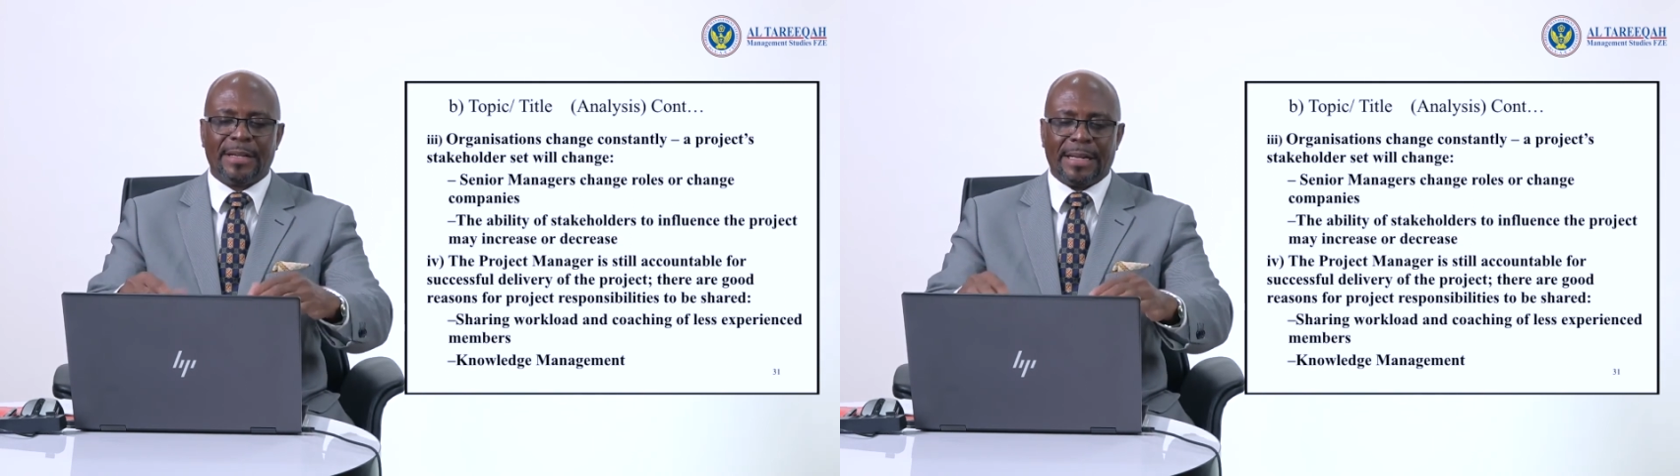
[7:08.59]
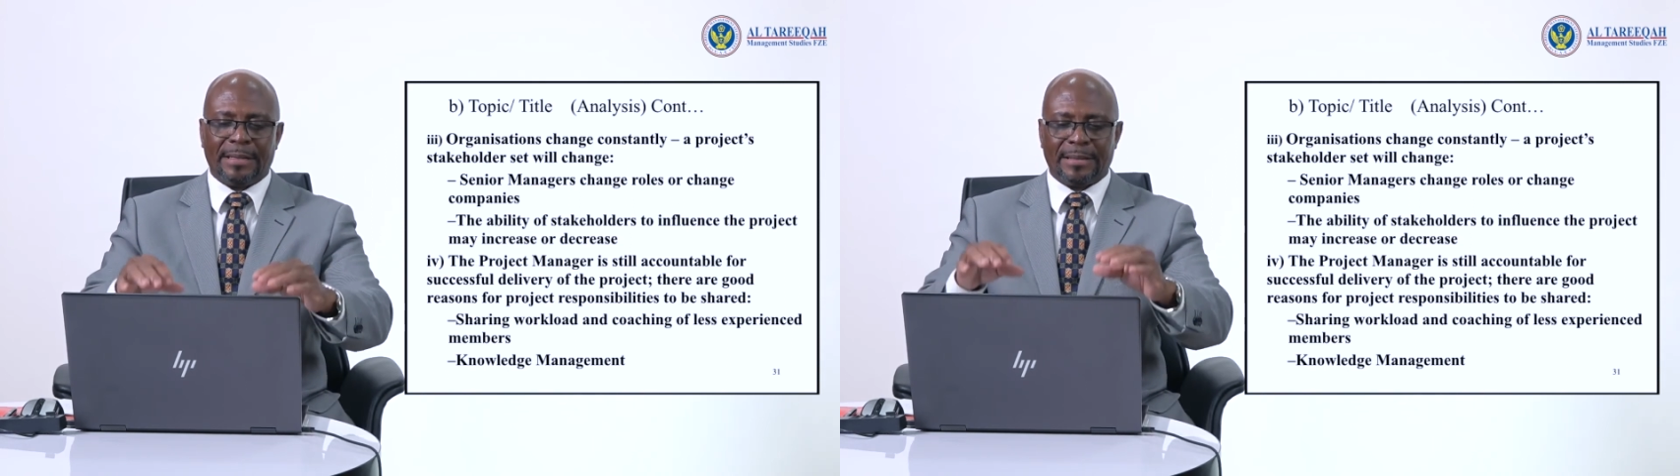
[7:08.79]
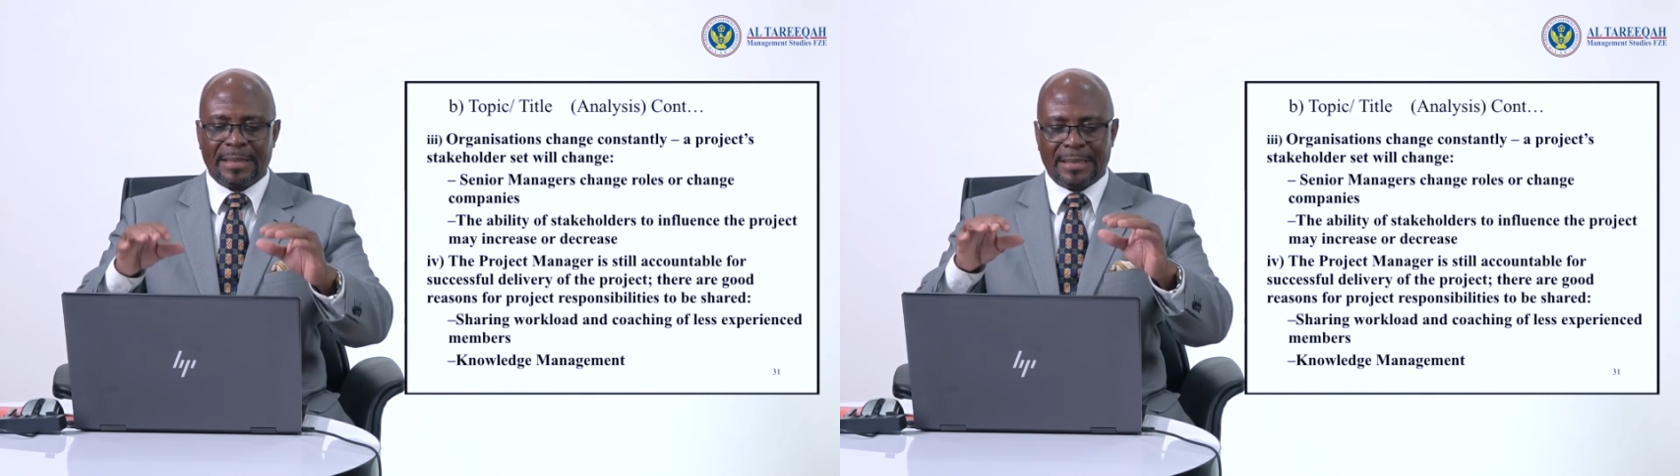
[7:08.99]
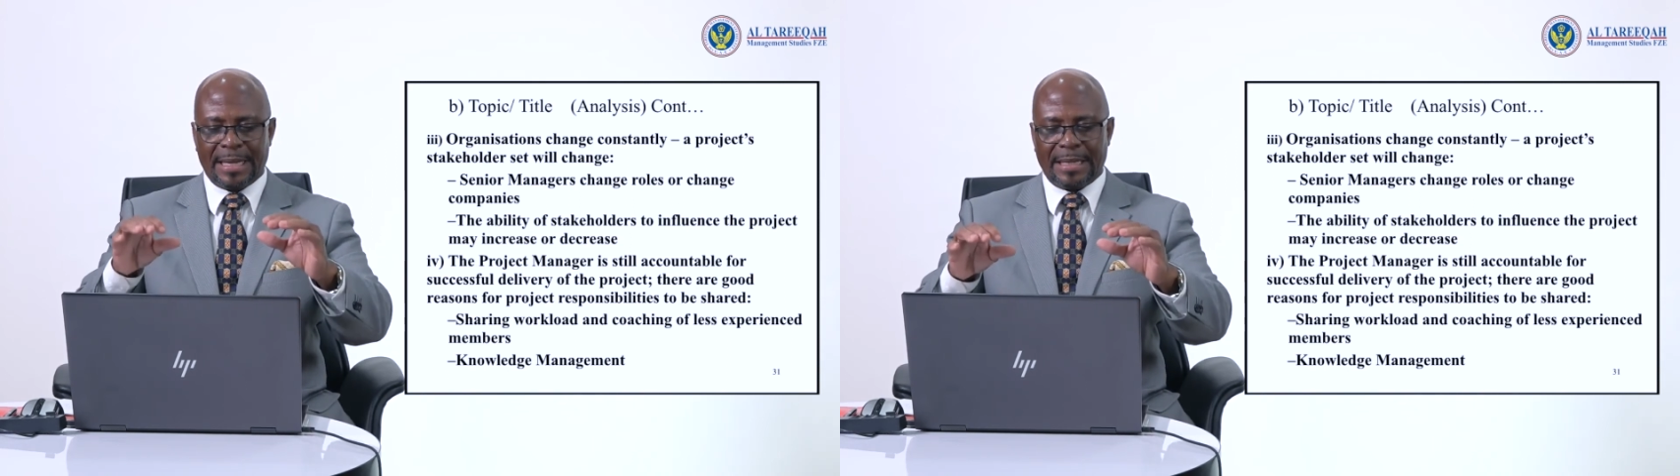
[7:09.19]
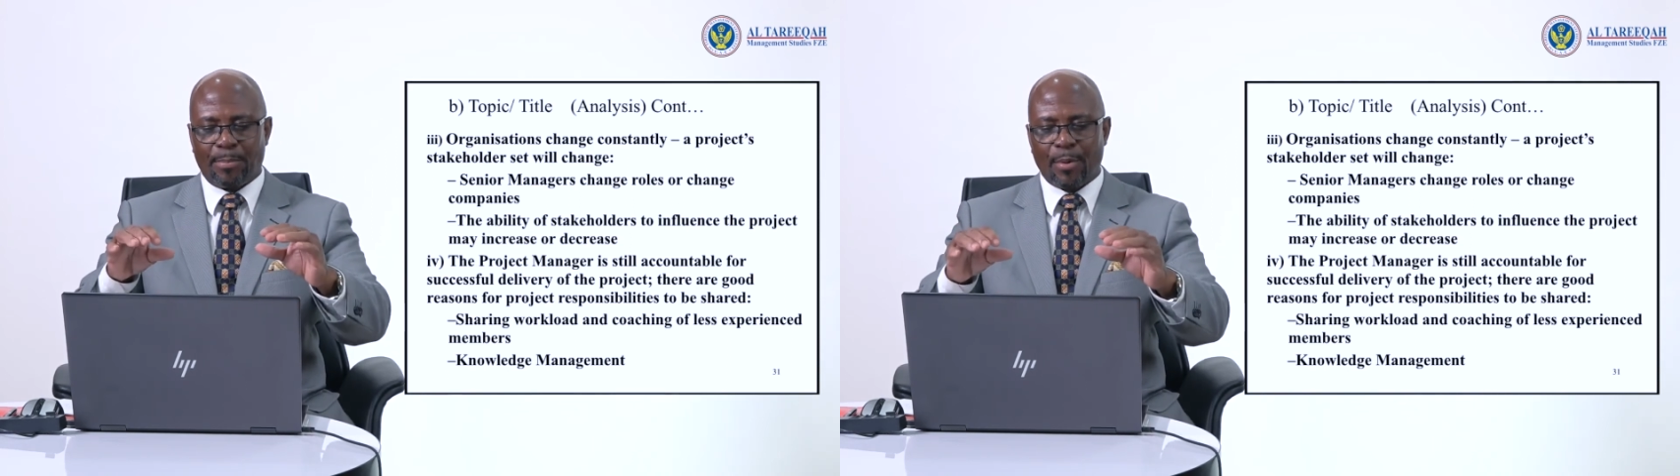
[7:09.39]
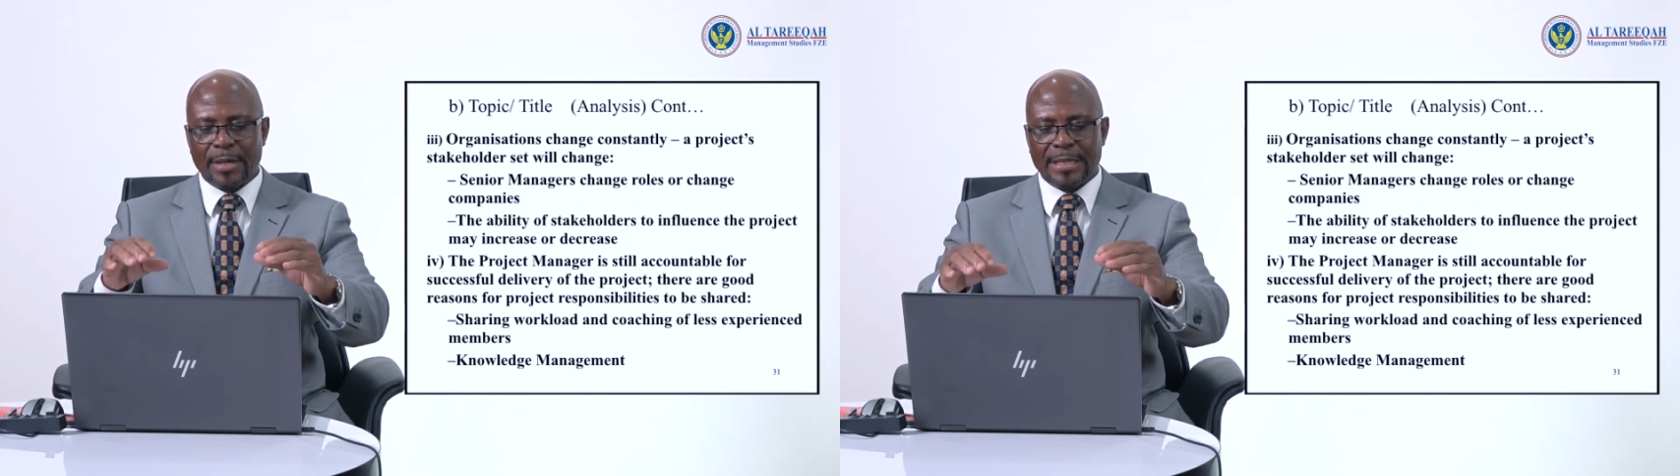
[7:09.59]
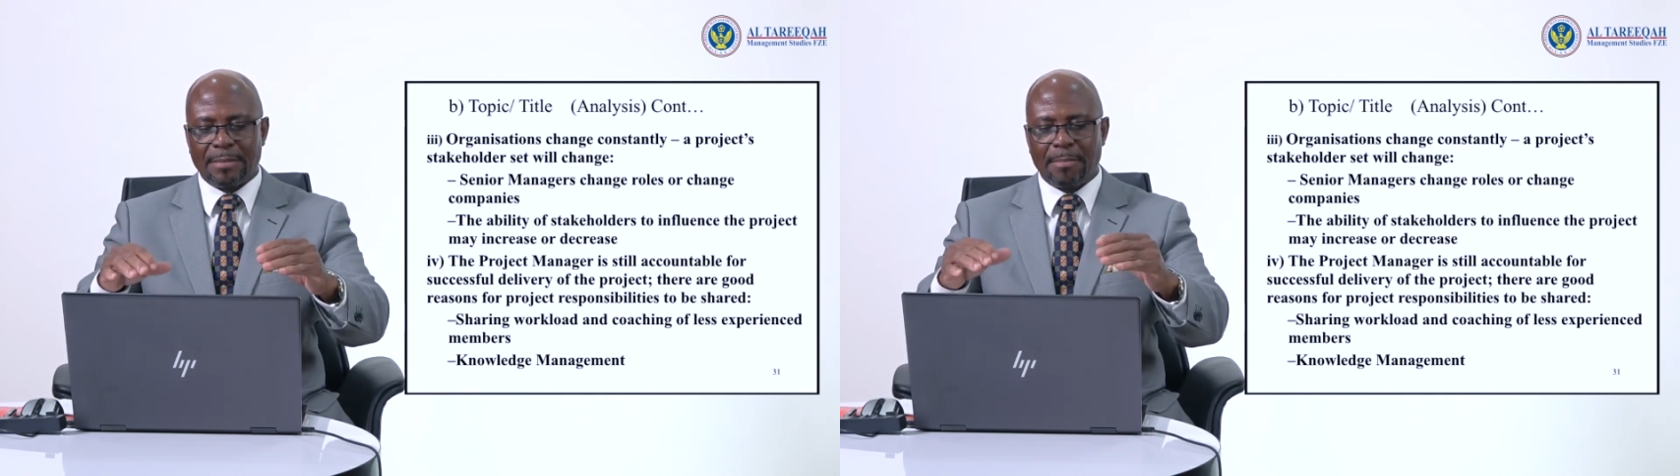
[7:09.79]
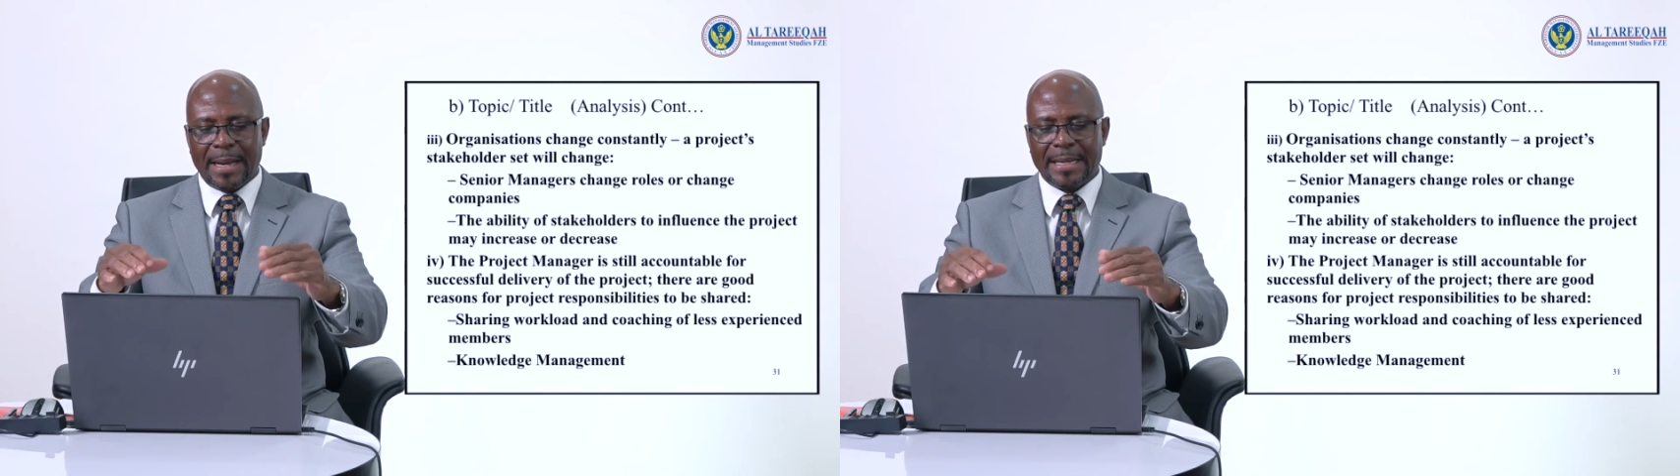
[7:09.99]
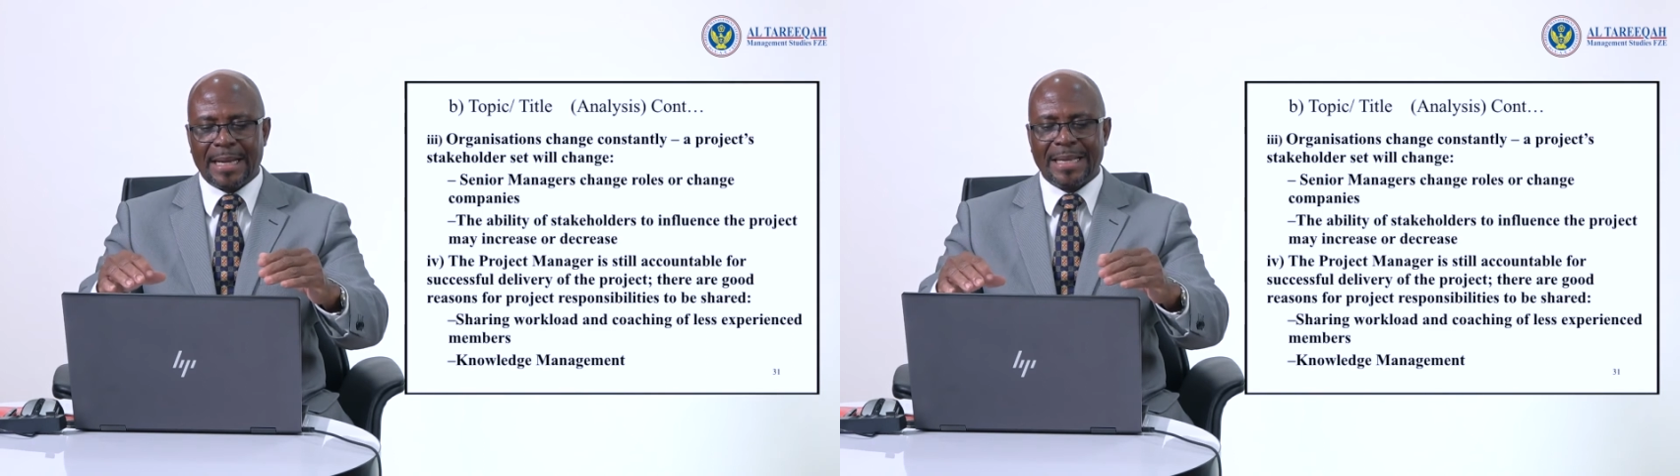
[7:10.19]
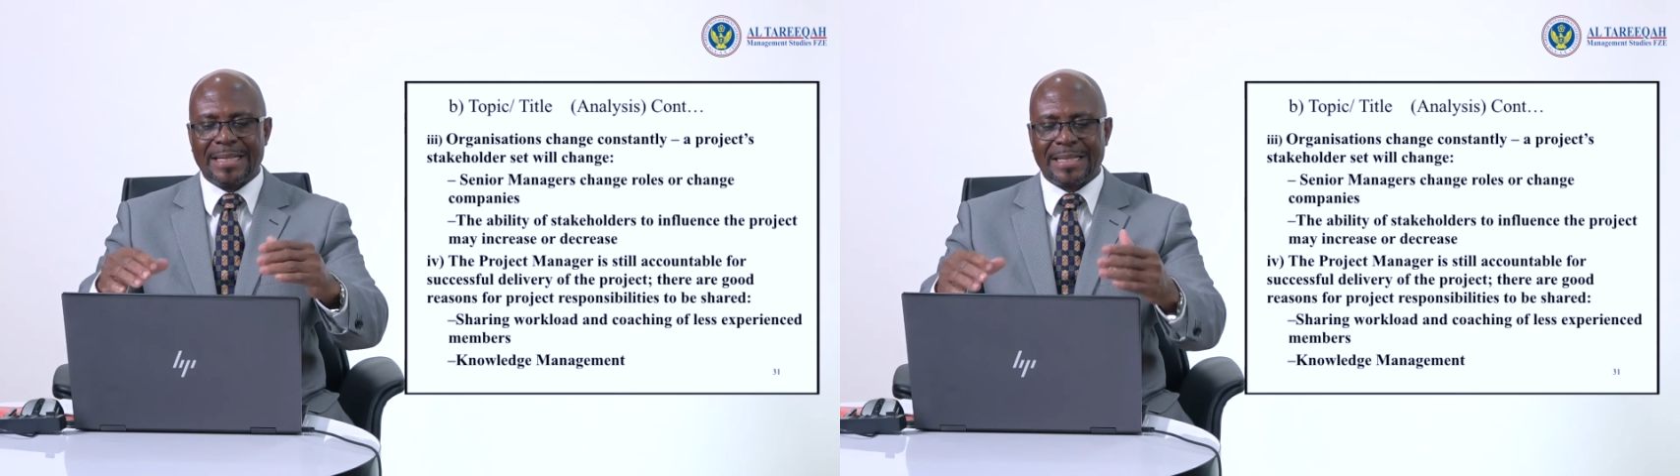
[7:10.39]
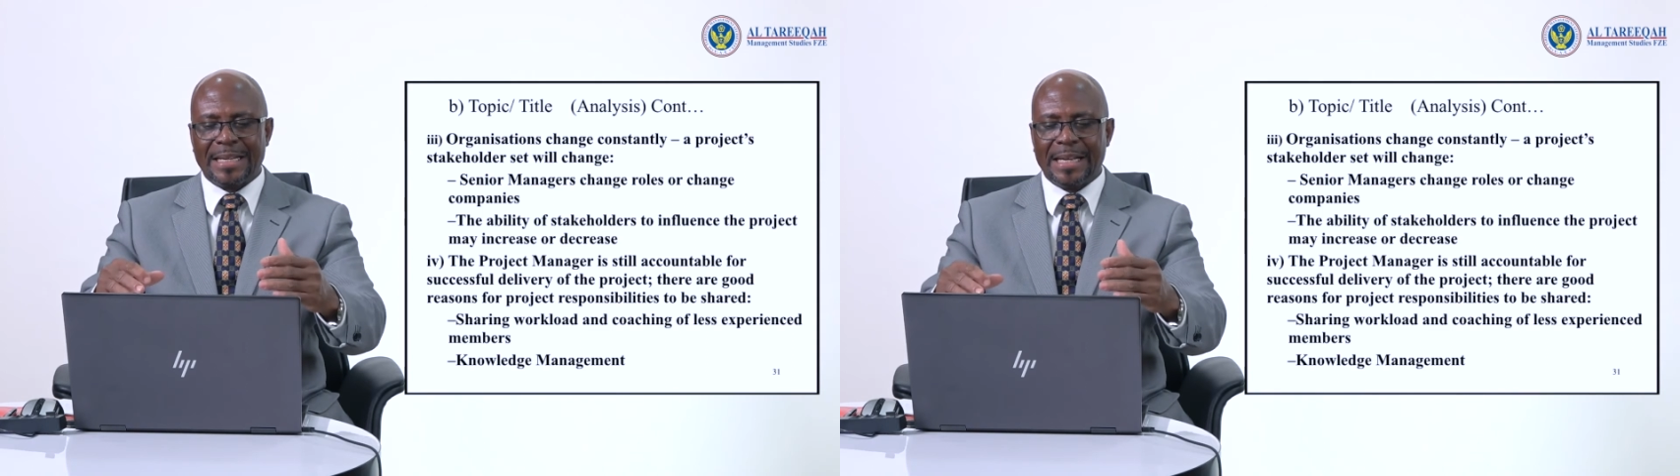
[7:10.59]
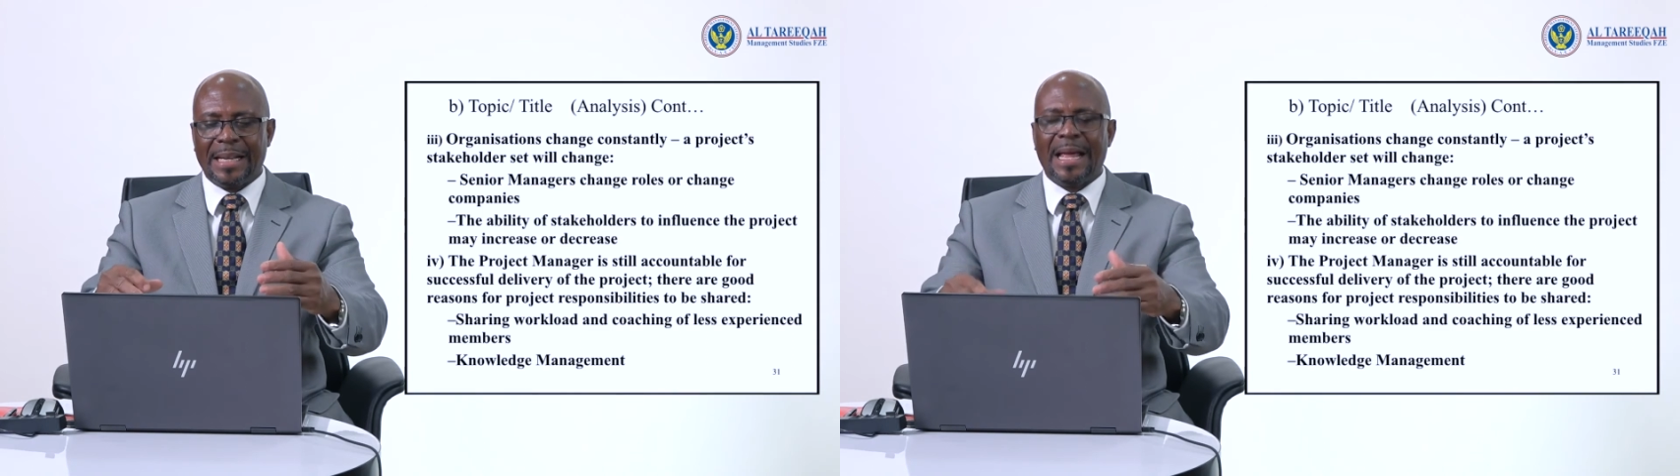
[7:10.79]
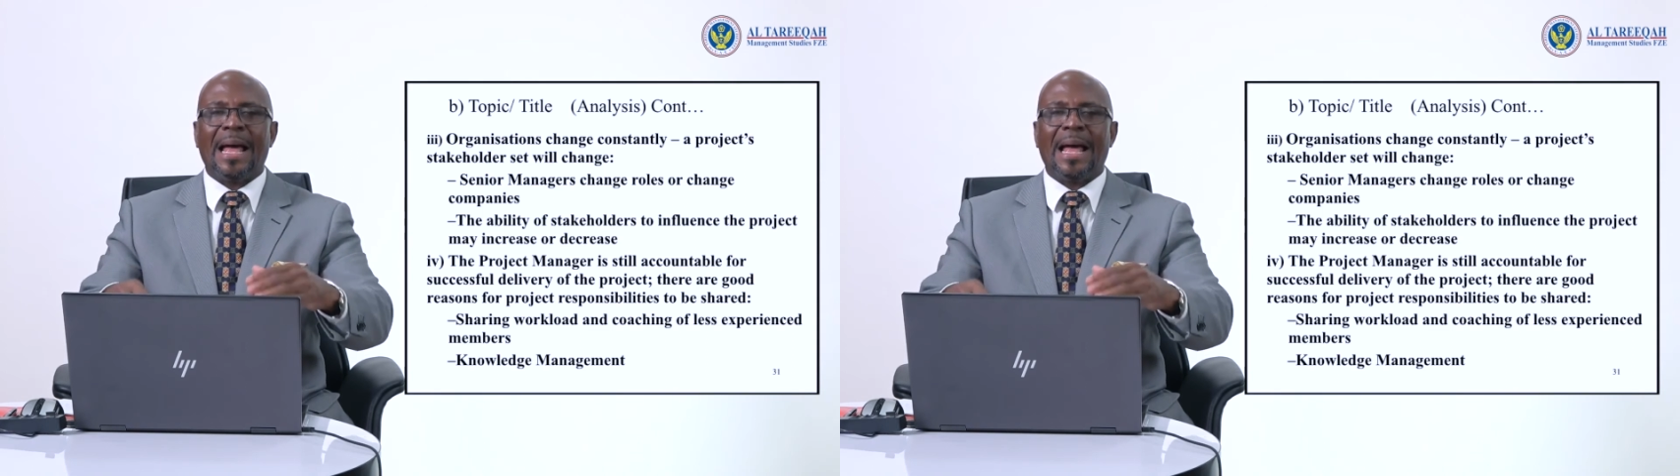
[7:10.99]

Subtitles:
that the project manager is still